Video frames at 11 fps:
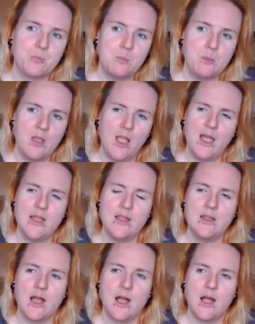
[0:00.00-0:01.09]
And
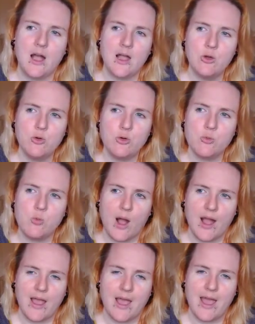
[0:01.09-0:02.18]
I don't know why I
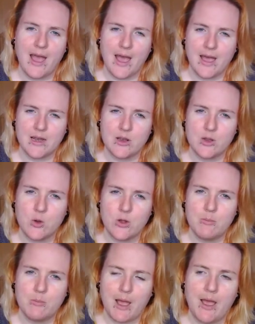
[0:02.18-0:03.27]
hadn't gone
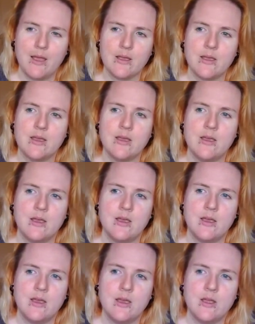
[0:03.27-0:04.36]
back
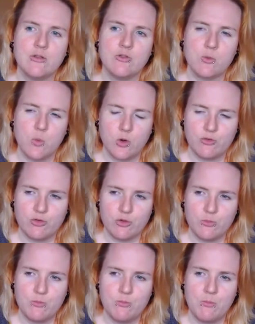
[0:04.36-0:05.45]
to watch them.
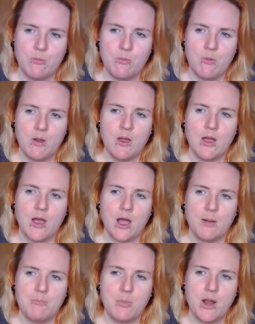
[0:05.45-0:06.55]

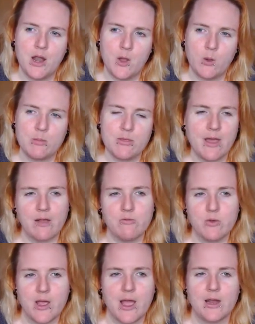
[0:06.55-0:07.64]
But now I'm thankful I
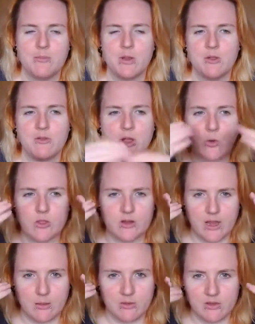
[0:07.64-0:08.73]
hadn't, because I got the time to
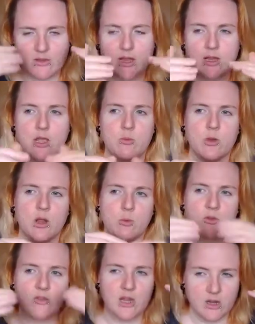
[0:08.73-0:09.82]
sit down when I wasn't in
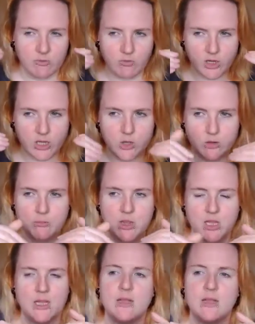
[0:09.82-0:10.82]
a really good place.